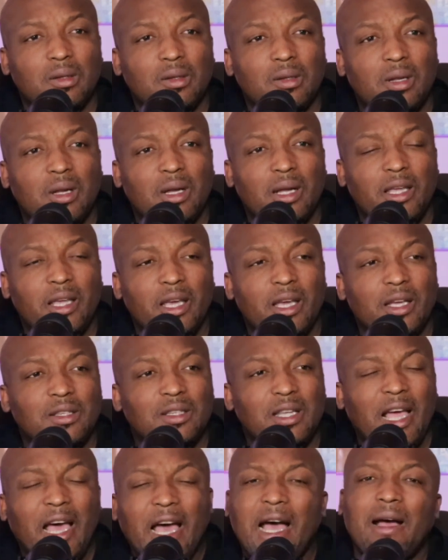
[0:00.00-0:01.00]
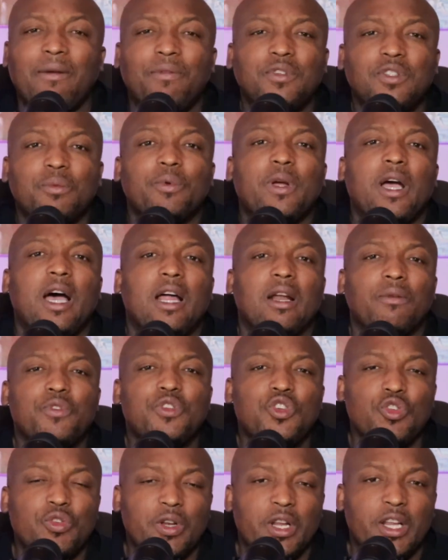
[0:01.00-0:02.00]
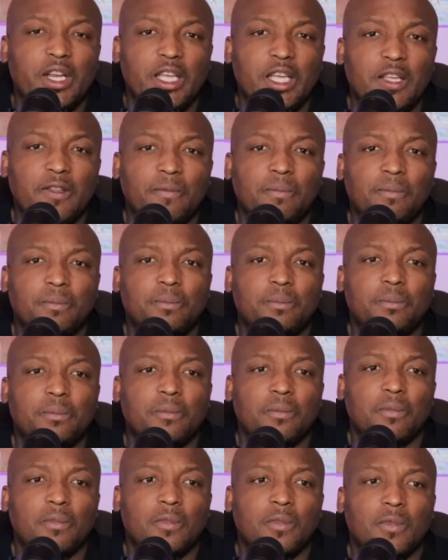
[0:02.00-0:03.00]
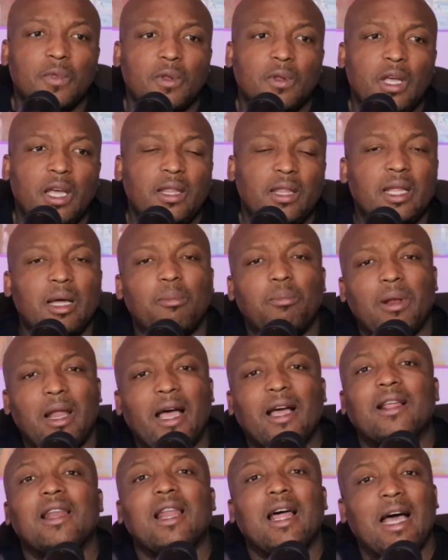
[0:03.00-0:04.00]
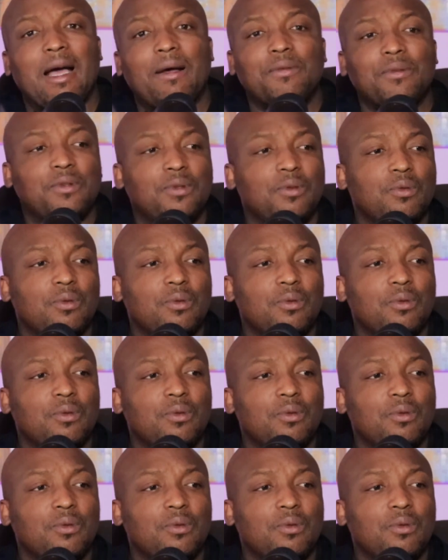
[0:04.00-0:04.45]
I guess, have some kind of unity, and that black lives